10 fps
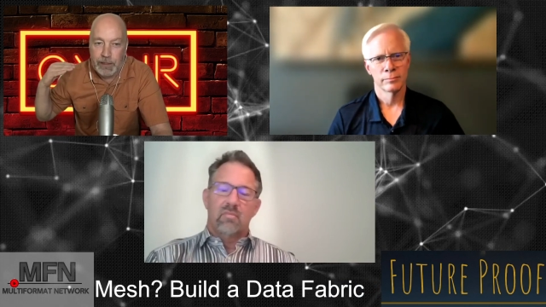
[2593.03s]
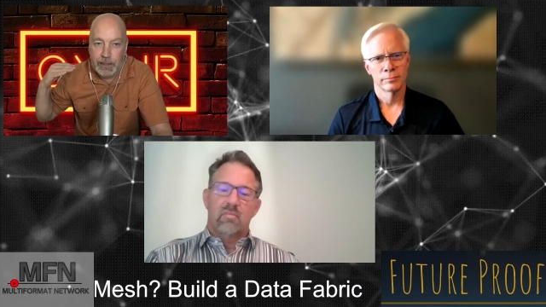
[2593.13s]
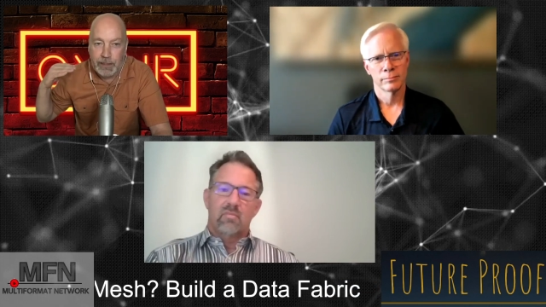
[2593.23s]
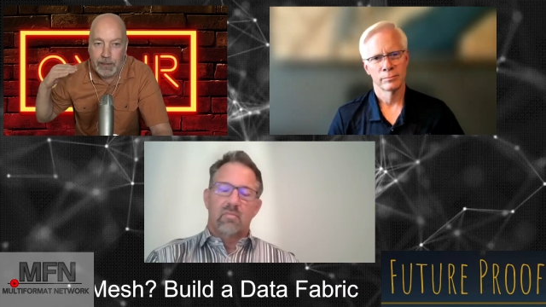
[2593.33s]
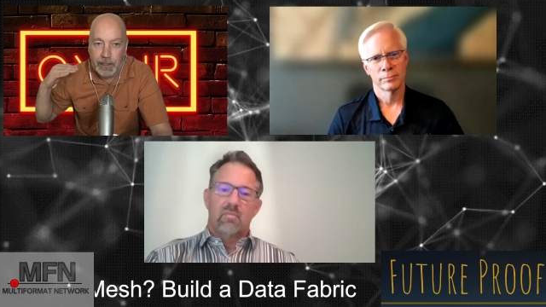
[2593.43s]

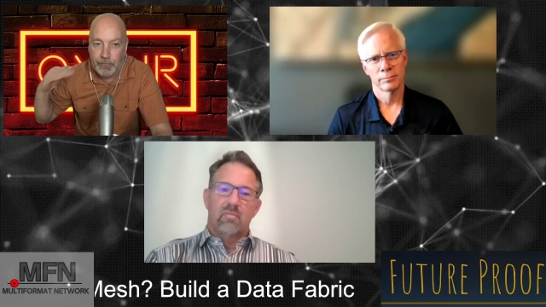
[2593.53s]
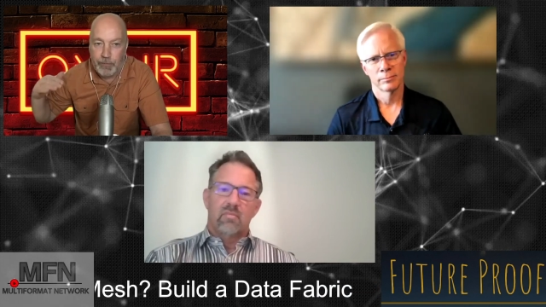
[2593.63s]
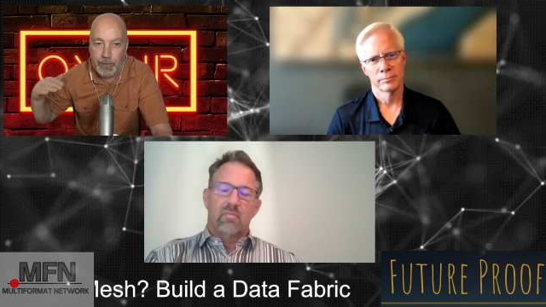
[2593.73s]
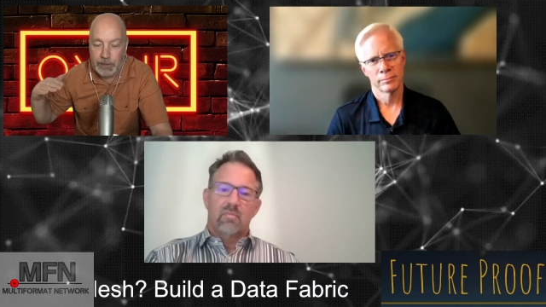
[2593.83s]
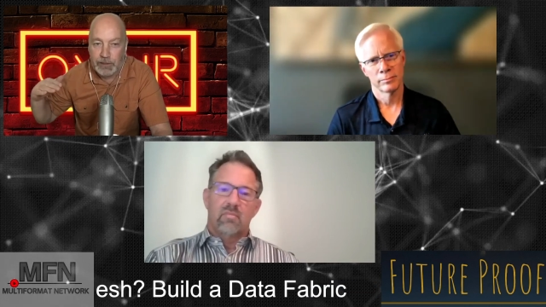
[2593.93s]
Speaker 1: in
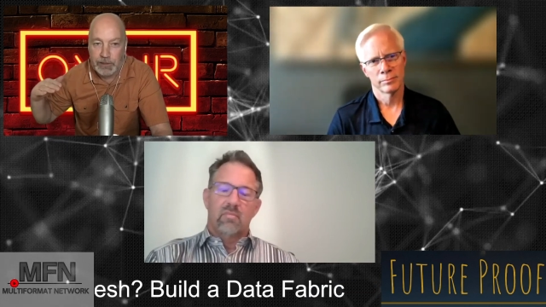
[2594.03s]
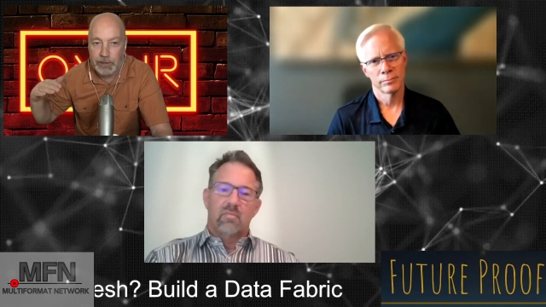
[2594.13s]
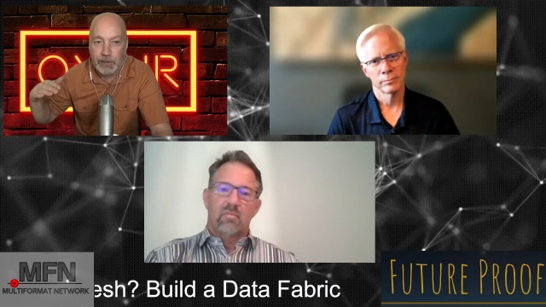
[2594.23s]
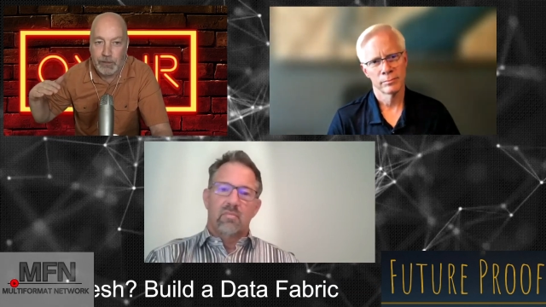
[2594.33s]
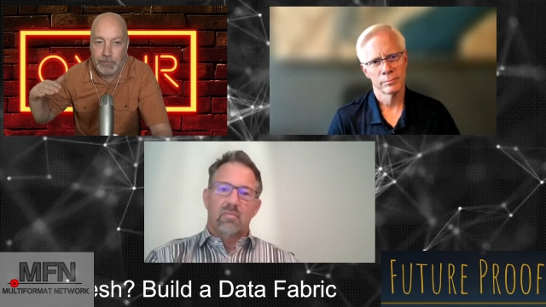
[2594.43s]
information
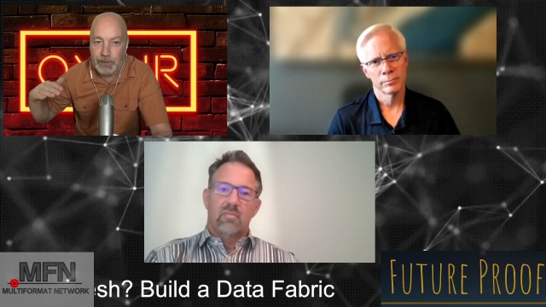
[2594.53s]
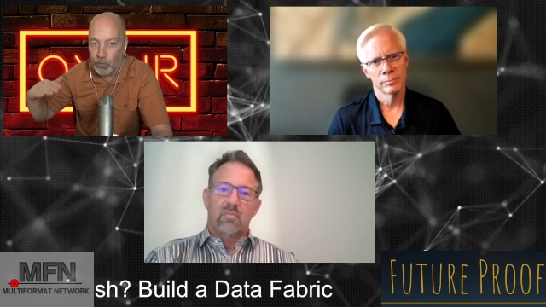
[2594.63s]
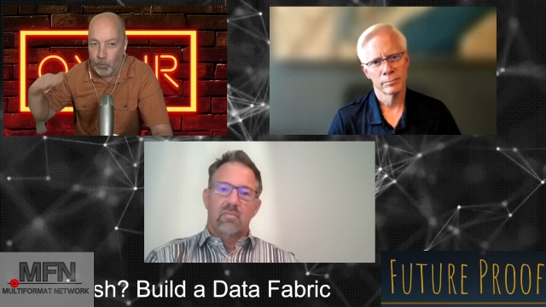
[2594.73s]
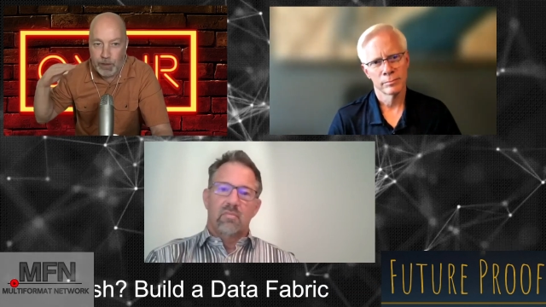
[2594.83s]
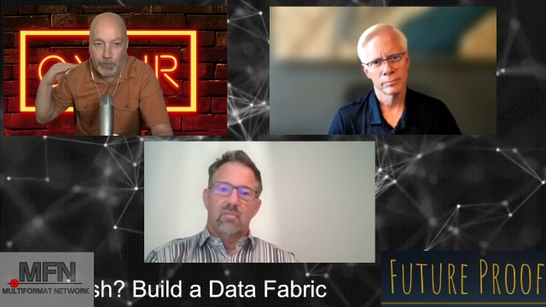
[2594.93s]
systems
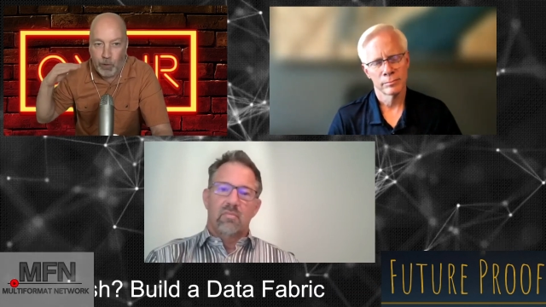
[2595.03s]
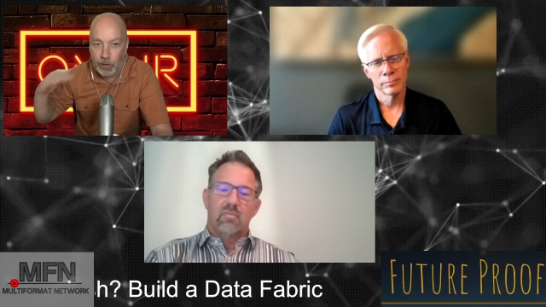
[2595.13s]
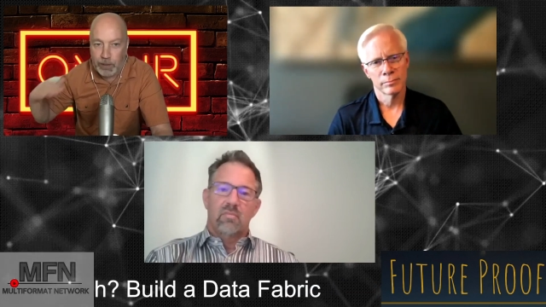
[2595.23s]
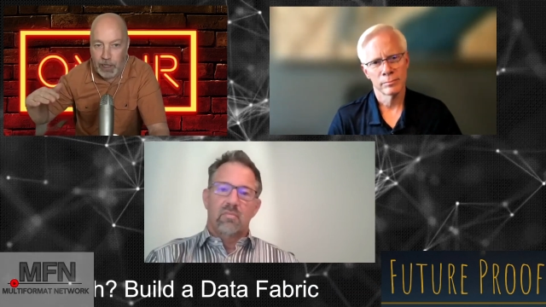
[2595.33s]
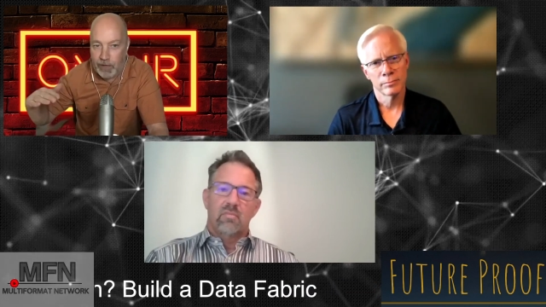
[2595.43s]
that one
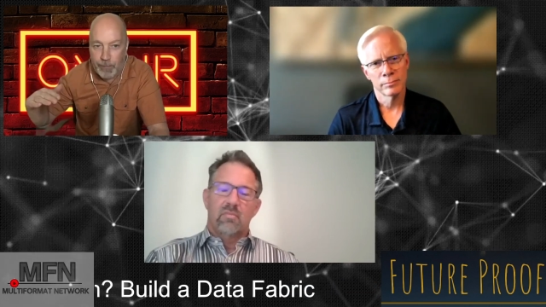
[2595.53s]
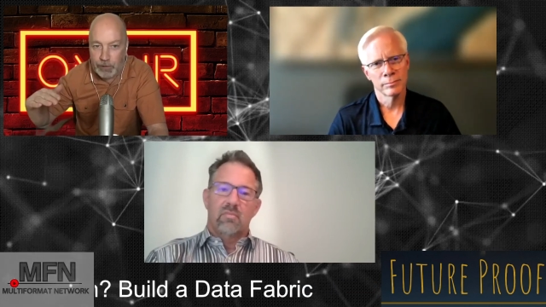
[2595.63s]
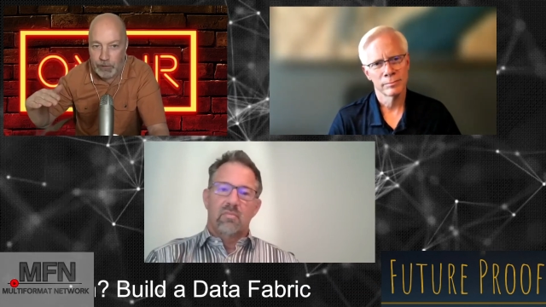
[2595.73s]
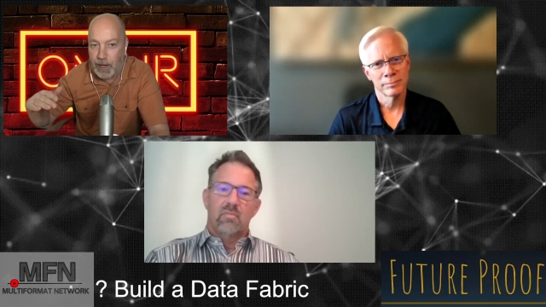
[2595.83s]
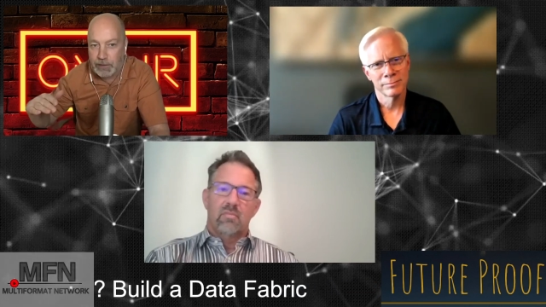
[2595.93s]
more layer of
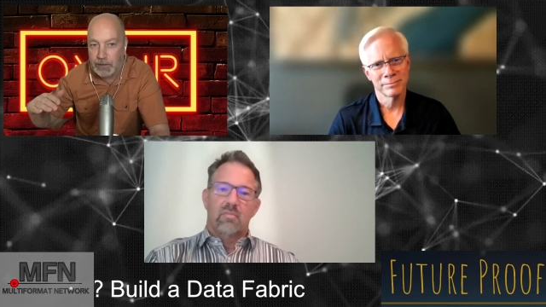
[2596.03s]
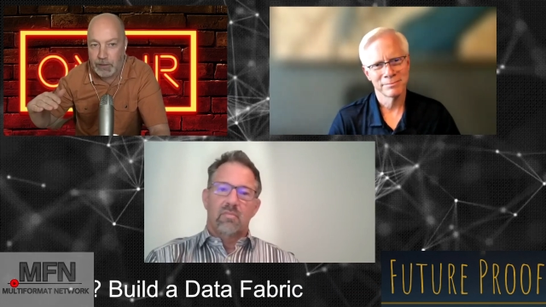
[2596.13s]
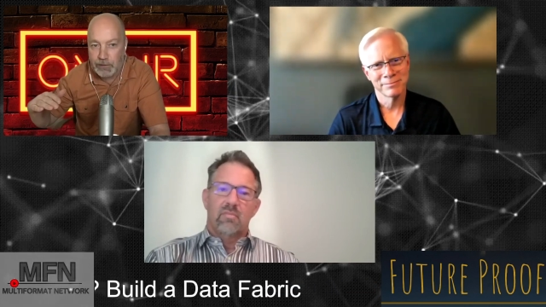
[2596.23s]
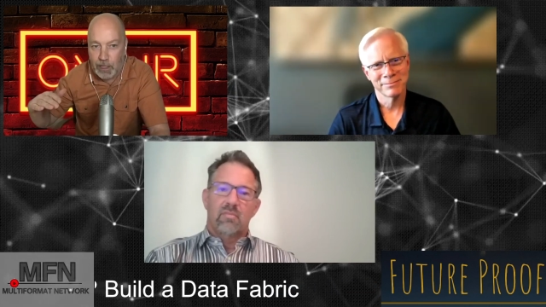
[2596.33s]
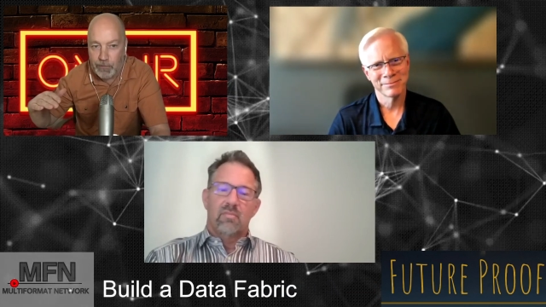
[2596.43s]
abstraction
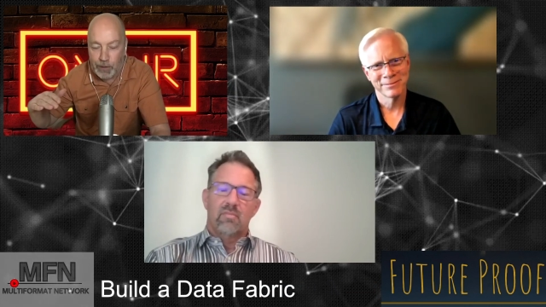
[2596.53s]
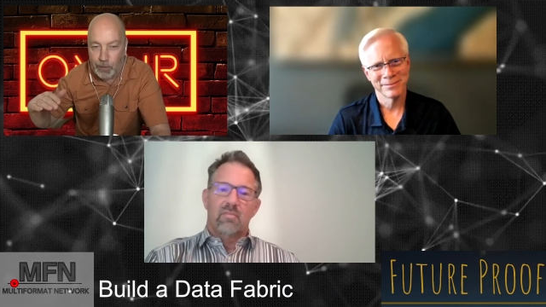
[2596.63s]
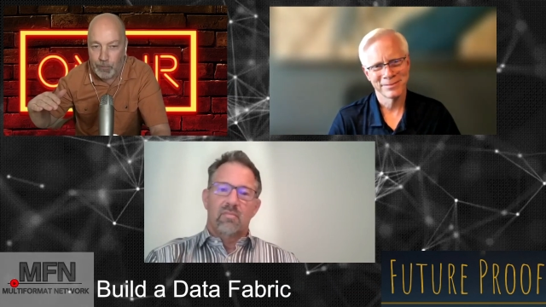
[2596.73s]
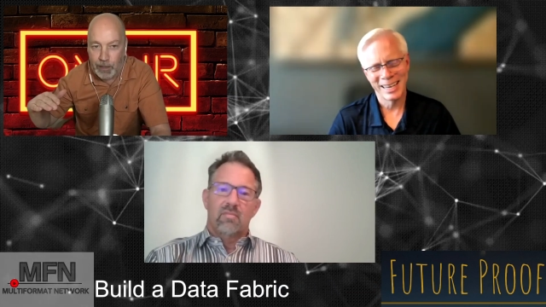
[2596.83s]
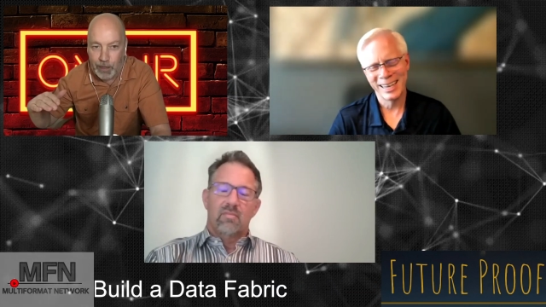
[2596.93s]
can solve all
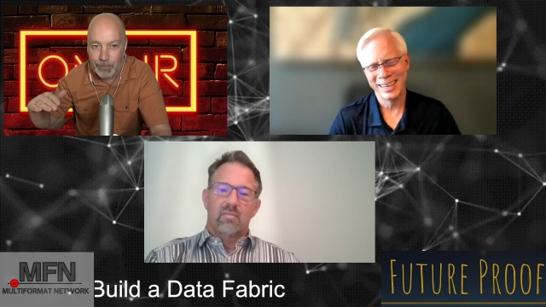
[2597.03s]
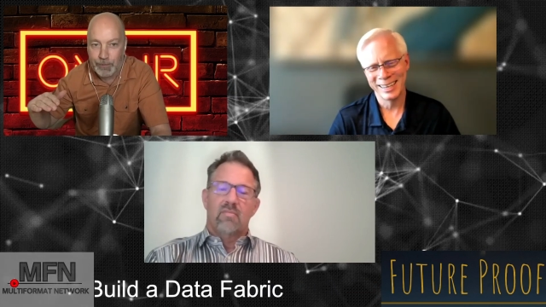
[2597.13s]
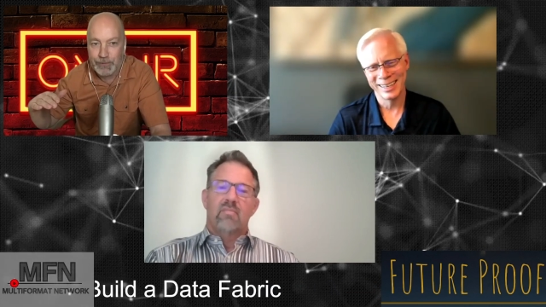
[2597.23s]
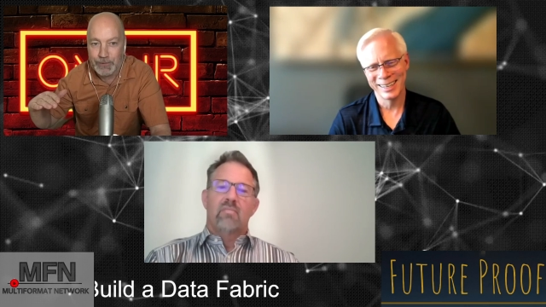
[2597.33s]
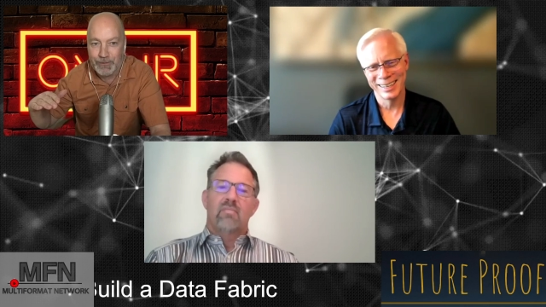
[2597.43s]
our problems